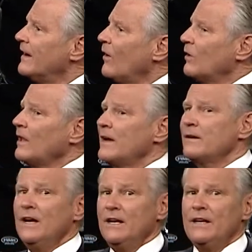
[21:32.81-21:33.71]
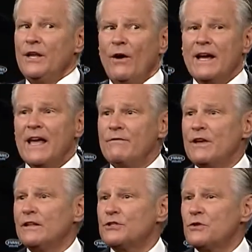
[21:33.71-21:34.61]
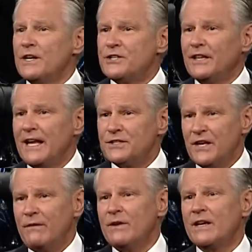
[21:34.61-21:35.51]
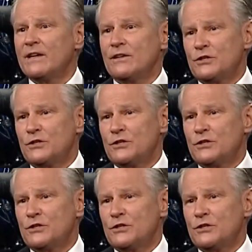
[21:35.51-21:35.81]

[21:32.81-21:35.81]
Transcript: Or like, you know, I gave the illustration last evening.